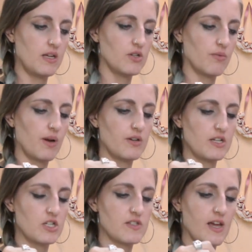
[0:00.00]
around
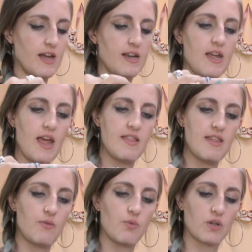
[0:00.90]
each side, and
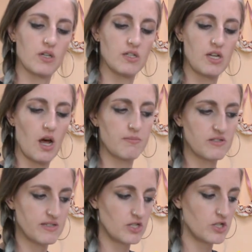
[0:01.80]
then we're going to top
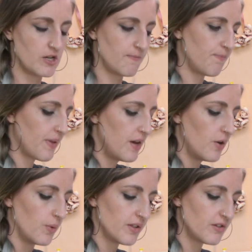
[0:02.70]
stitch it
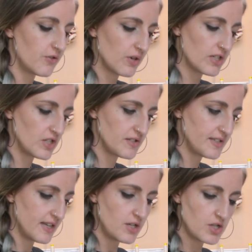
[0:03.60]
with a stretch
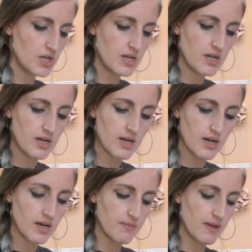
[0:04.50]
stitch,
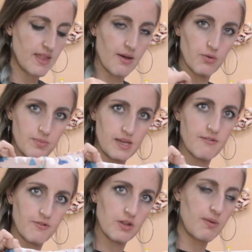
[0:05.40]
and that will be it
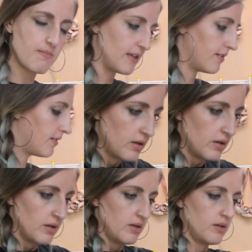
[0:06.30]
for the bummies.
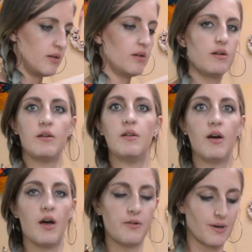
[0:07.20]

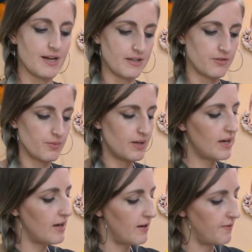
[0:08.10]
Alright, so we
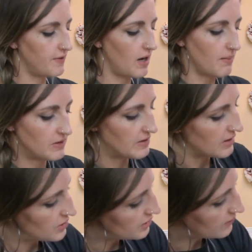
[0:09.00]
have top
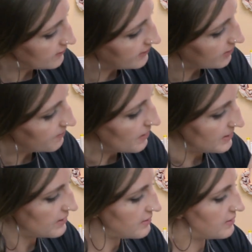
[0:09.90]
stitched those little
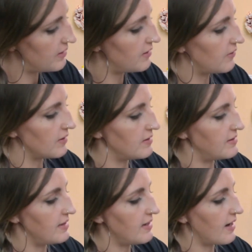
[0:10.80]
bummies. You can
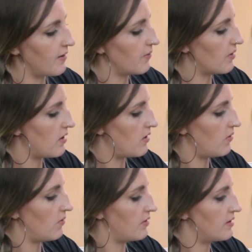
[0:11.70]
see how
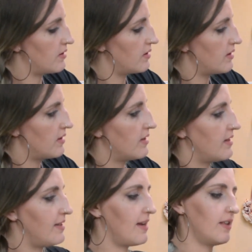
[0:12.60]
cute
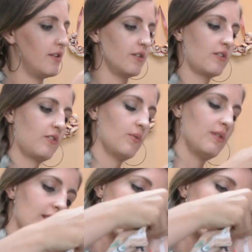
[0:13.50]
that looks with the